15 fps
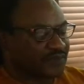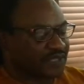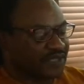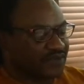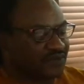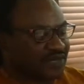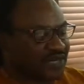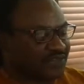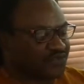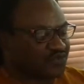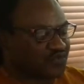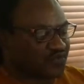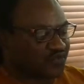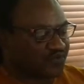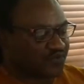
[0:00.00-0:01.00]
in order
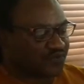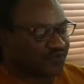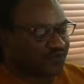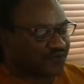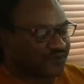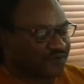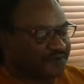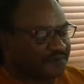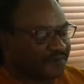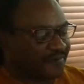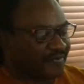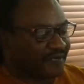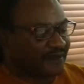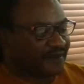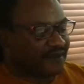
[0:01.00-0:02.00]
to
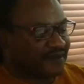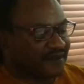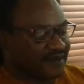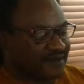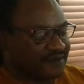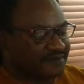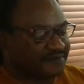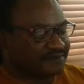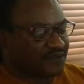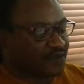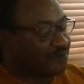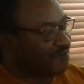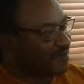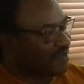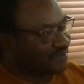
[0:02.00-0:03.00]

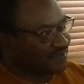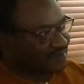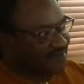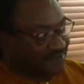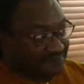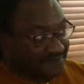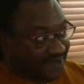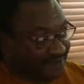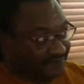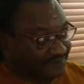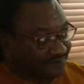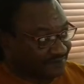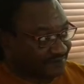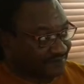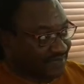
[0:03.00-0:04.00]
combat stigma,
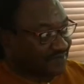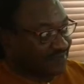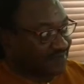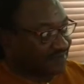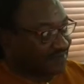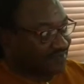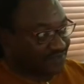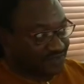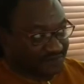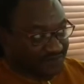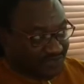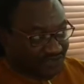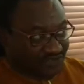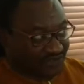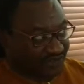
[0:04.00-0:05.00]
the
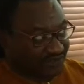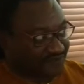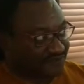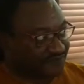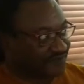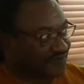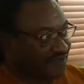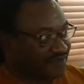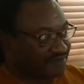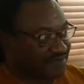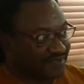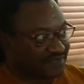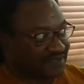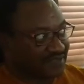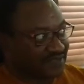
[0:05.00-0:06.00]
discrimination of
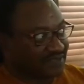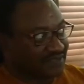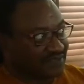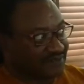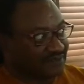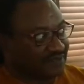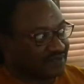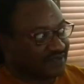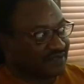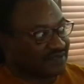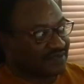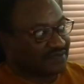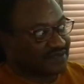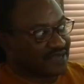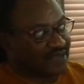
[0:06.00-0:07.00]
mentally ill,
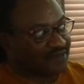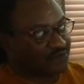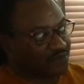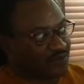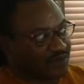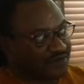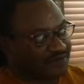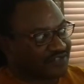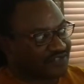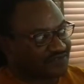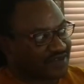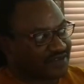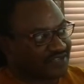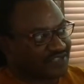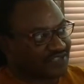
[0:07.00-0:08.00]
that one of the
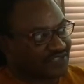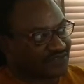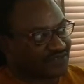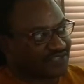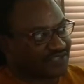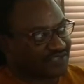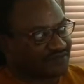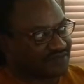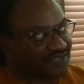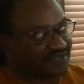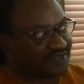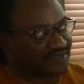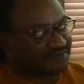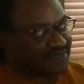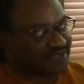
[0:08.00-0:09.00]
strategies to integrate
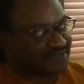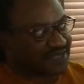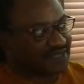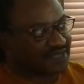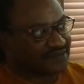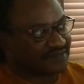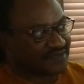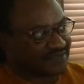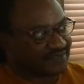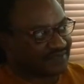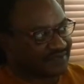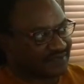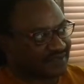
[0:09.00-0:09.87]
mental illness